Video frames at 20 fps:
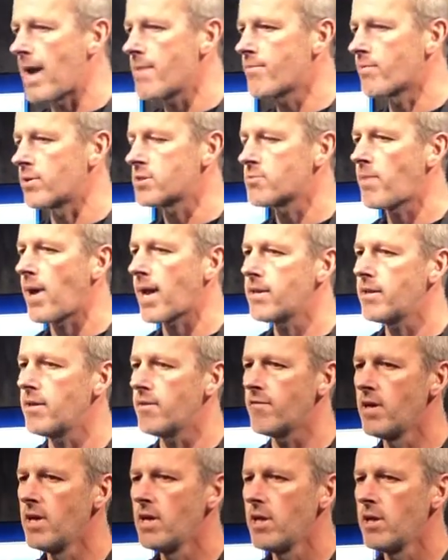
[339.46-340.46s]
my
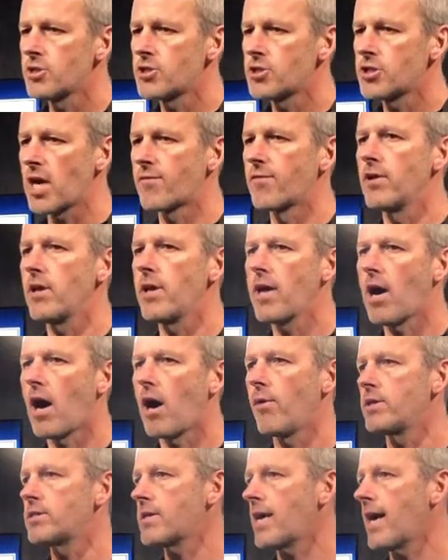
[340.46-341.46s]
perspective, Chevrolet
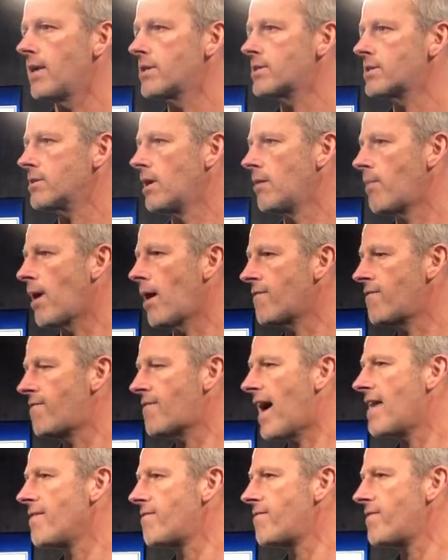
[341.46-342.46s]
always has about
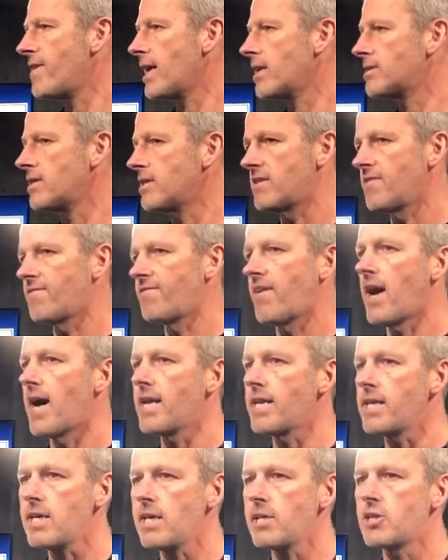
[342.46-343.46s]
five things that
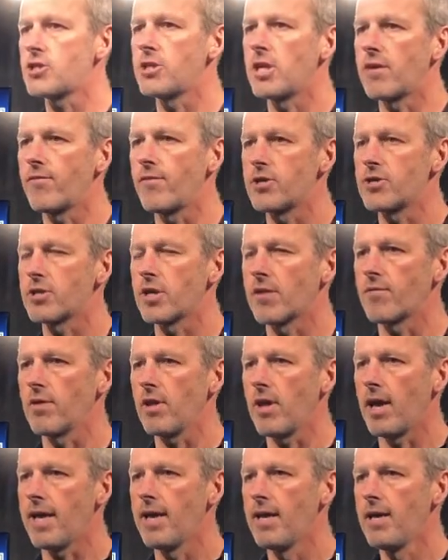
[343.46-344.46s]
define each and every
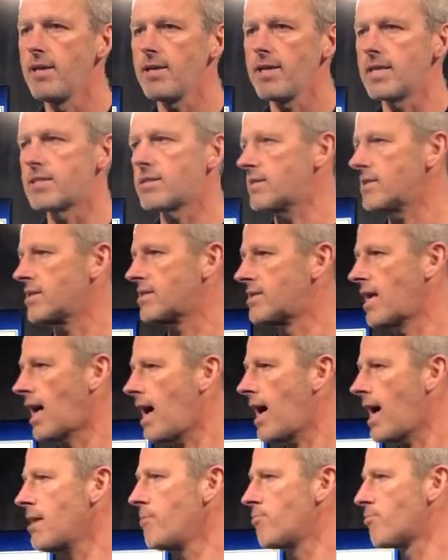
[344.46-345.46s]
Chevrolet. It's
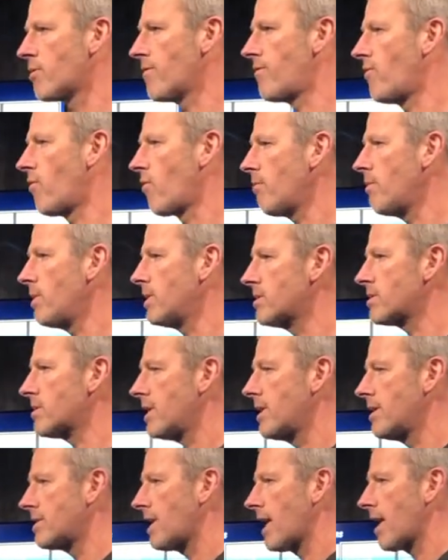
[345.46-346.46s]
design, performance,
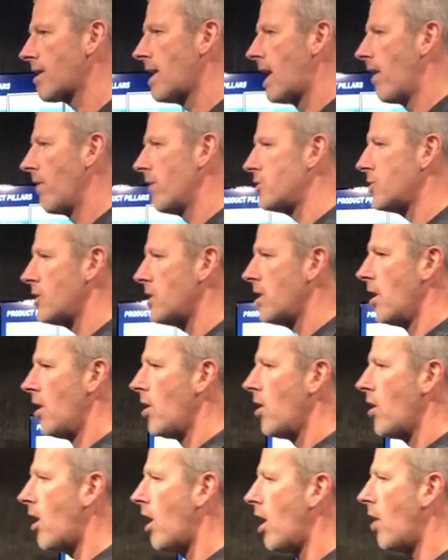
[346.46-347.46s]
and technology,
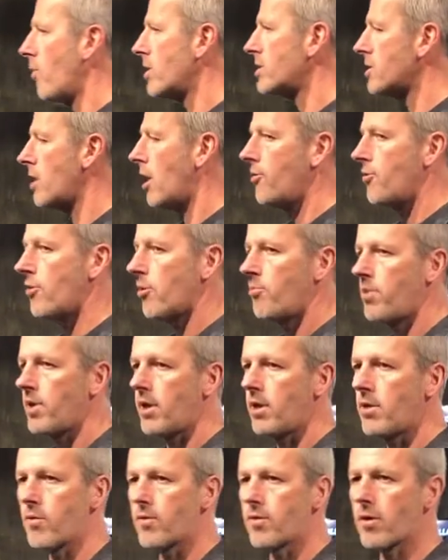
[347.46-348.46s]
always
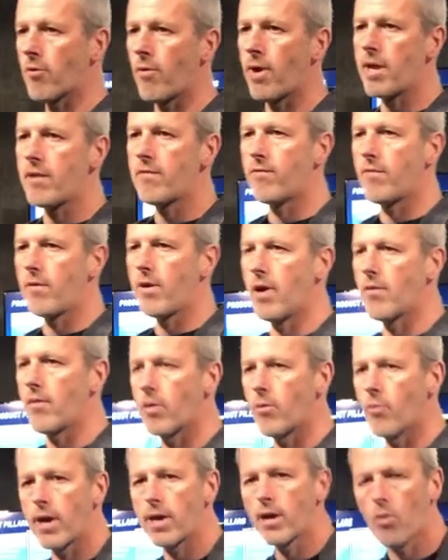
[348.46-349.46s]
underpinned with great, uh,
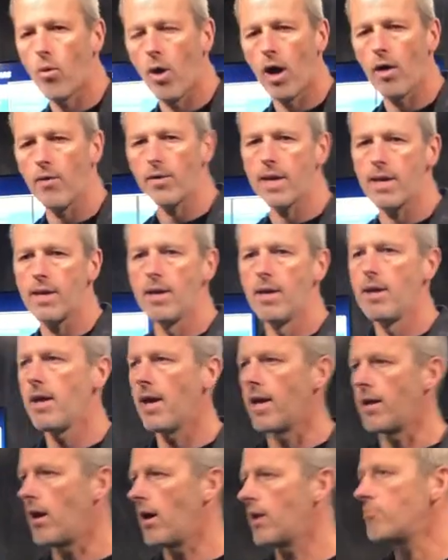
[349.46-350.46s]
great quality
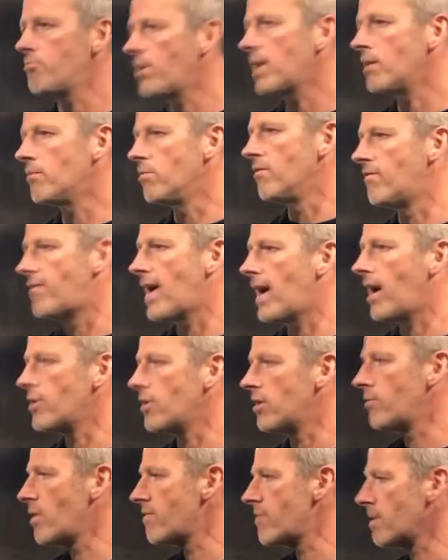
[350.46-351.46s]
unbeatable value.
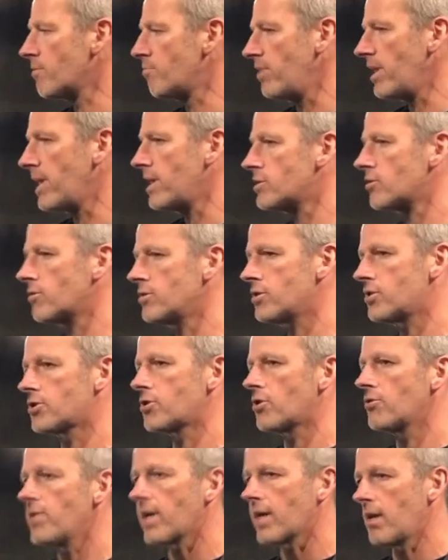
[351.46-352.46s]
We think Blazer is
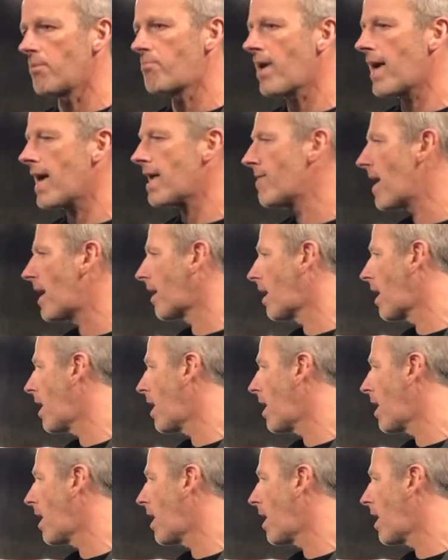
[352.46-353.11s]
certainly going to pay that